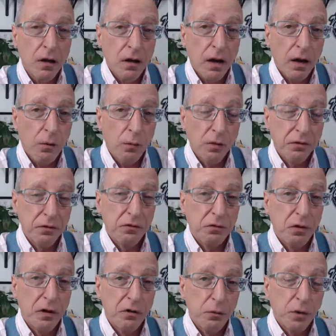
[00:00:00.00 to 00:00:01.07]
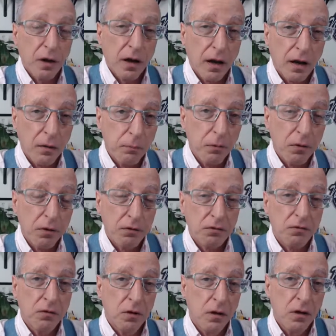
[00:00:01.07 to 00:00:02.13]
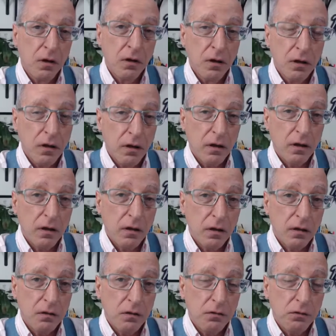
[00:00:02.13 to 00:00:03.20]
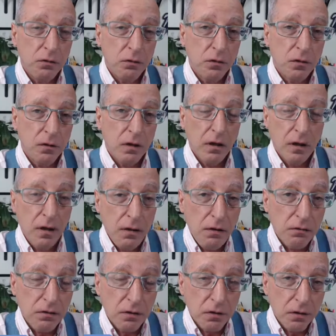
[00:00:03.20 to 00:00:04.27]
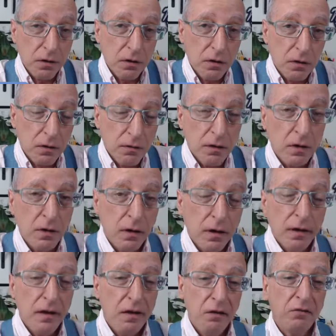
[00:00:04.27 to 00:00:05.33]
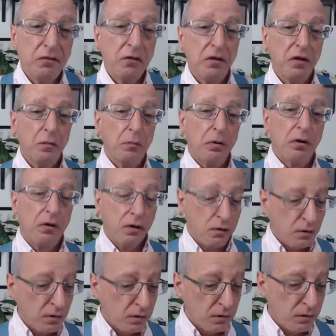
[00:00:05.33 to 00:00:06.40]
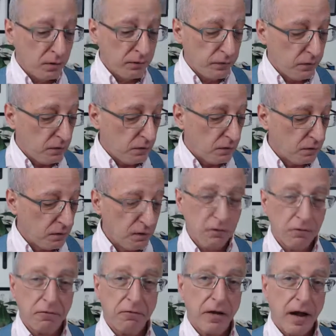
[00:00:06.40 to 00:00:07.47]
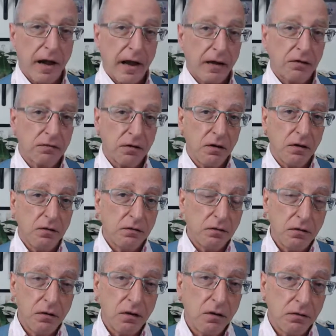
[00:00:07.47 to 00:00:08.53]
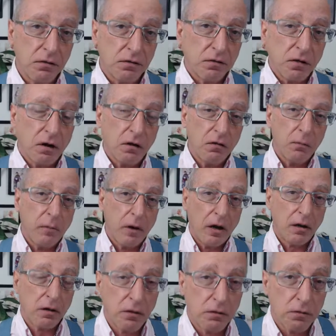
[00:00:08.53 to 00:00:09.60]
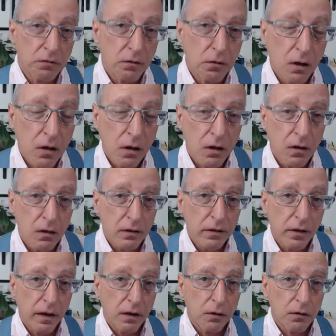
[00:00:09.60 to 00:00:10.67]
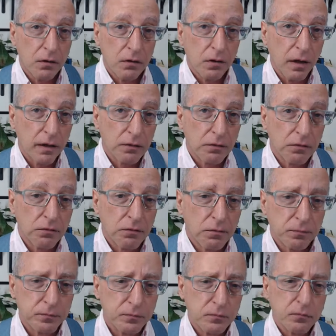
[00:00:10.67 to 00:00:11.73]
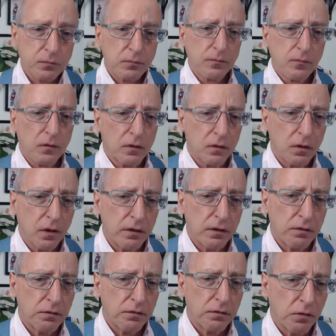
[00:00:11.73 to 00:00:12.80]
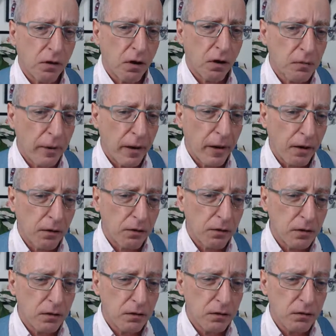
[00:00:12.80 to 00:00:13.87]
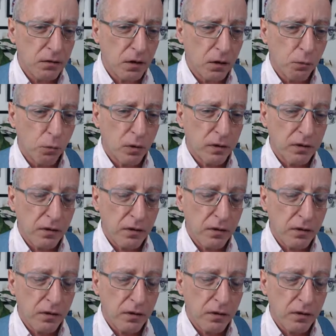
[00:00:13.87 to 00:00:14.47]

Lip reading: and what they're trying to accomplish, you can easily put the facts into certain buckets. So now let's talk about what